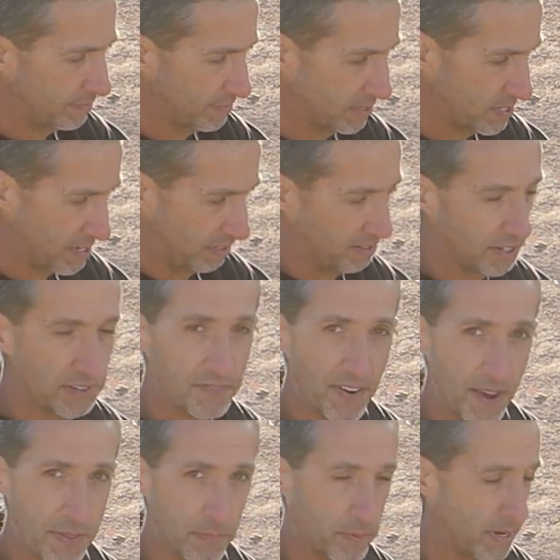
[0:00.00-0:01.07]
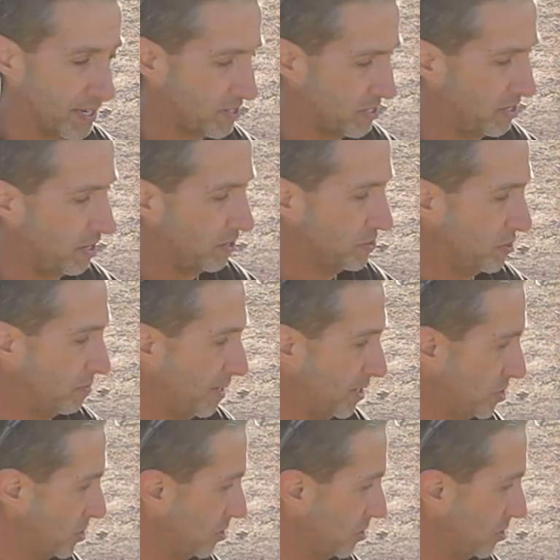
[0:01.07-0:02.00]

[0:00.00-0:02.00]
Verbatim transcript: solidify the bricks and also make